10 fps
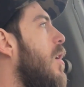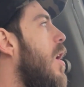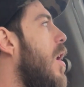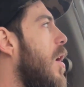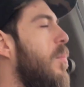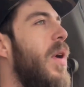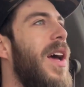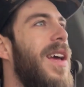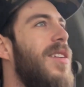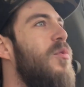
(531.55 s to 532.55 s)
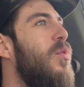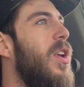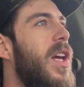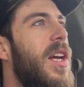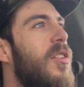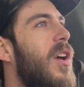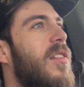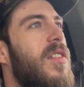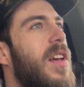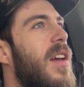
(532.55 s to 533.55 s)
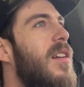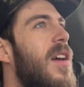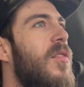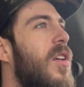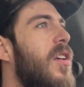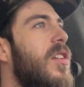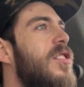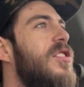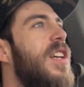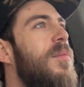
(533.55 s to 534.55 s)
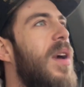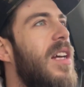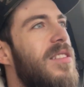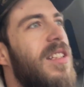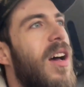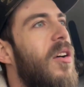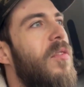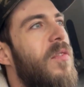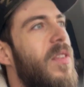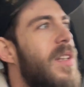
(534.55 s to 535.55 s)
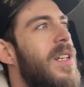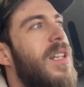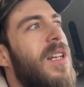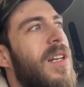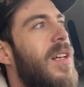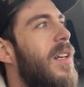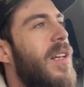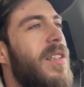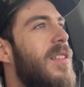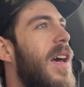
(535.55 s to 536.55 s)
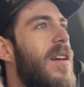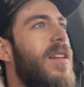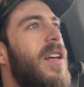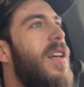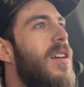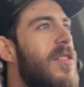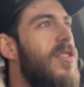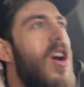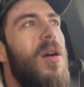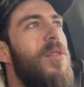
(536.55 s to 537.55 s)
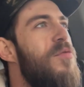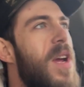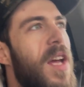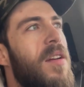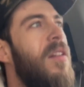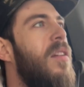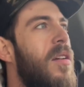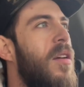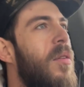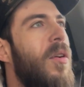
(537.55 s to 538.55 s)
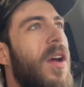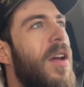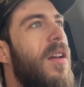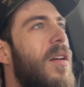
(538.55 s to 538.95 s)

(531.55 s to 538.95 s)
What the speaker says: But it's really interesting. I never seen myself exactly as a garbage man, right?